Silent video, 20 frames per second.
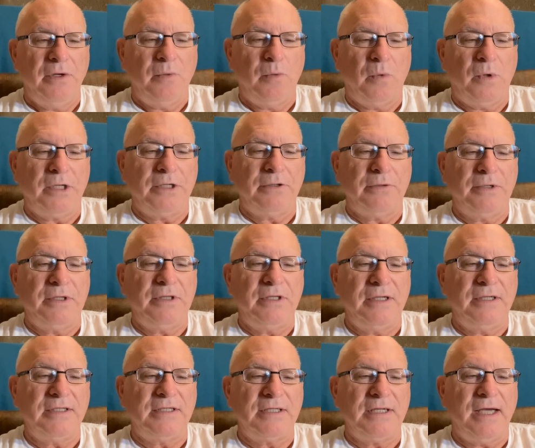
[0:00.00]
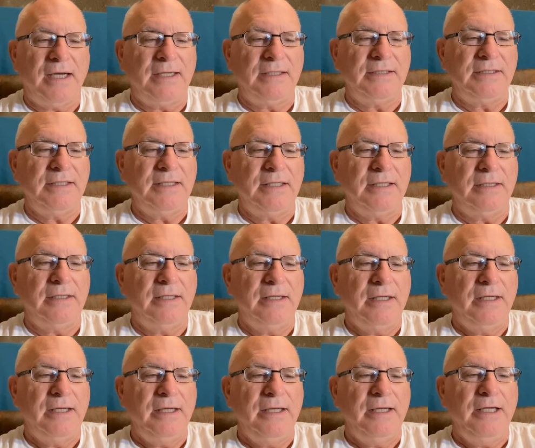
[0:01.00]
1 Corinthians 9:10
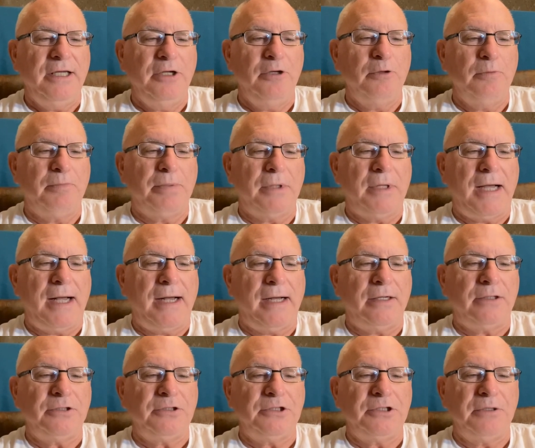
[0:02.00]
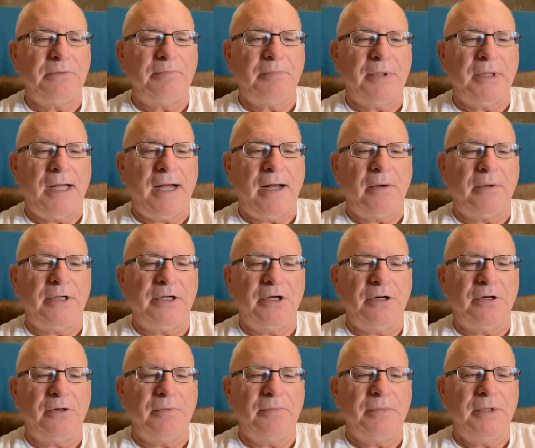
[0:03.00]
He who plows should plow in
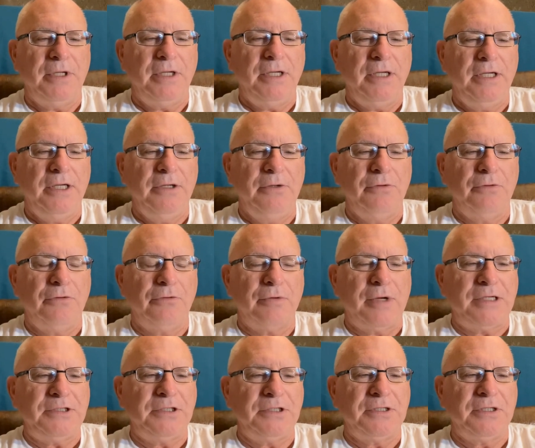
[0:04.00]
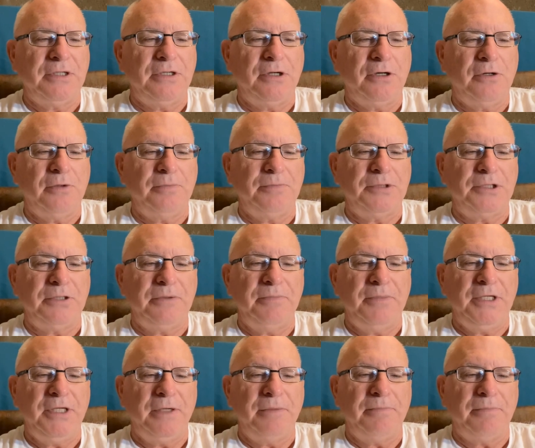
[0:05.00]
hope. He who threshes in hope should
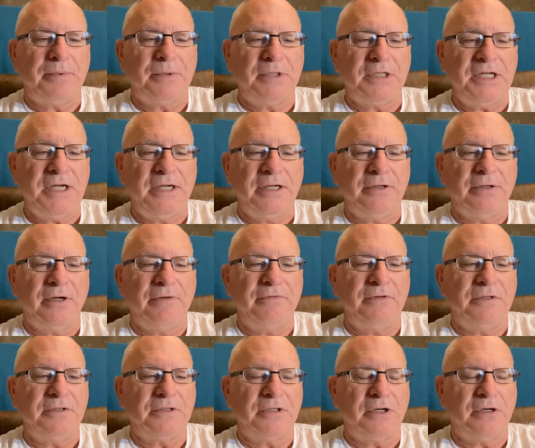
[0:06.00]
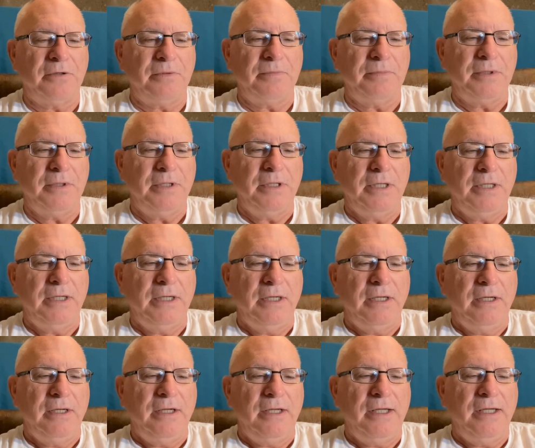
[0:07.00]
be a partaker of this hope.
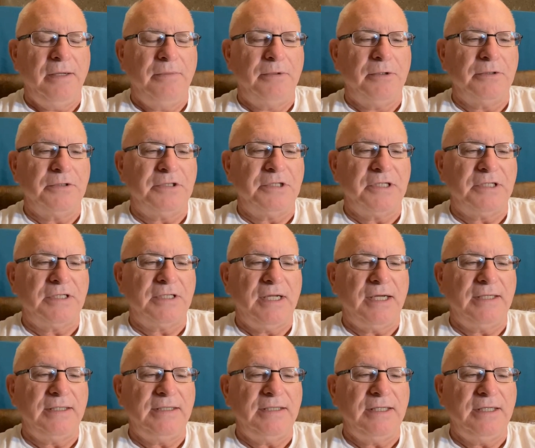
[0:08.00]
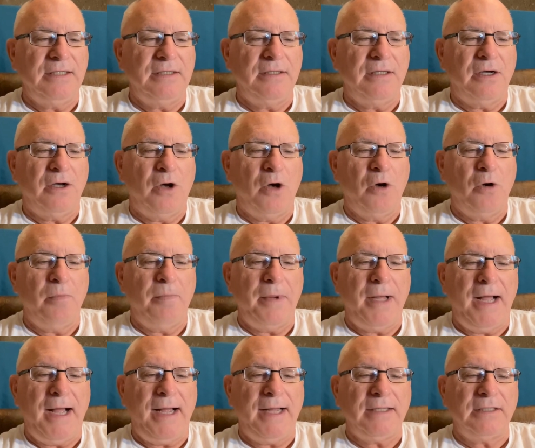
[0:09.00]
Hebrews 6:19 the hope
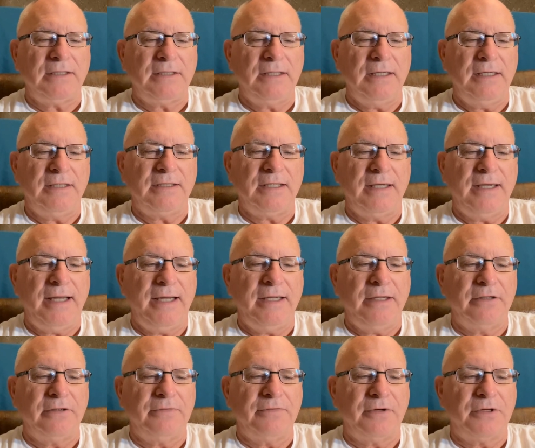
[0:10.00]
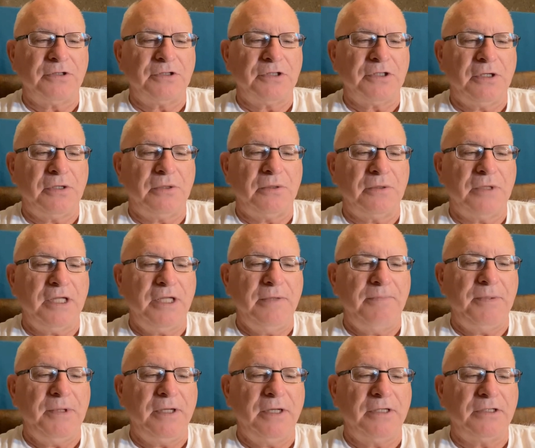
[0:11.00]
acts as an anchor of our soul
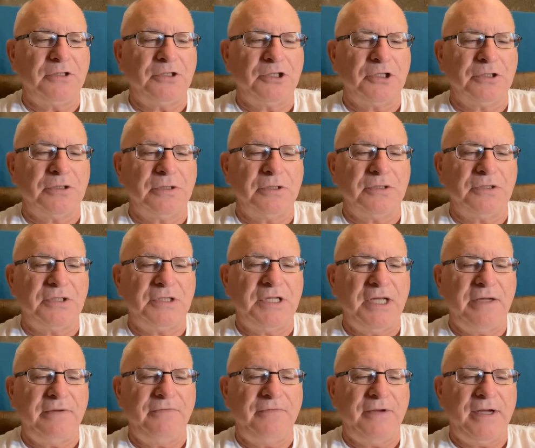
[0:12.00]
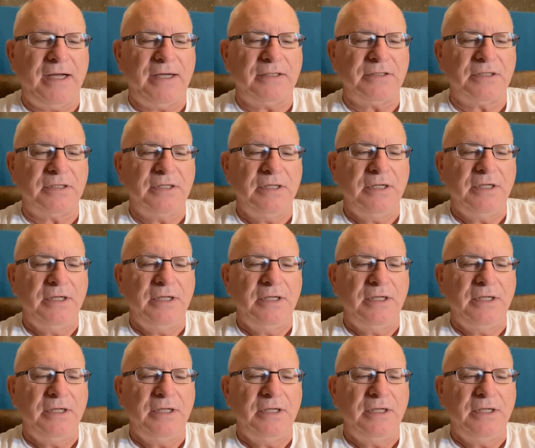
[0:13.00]
keeping us sure and steadfast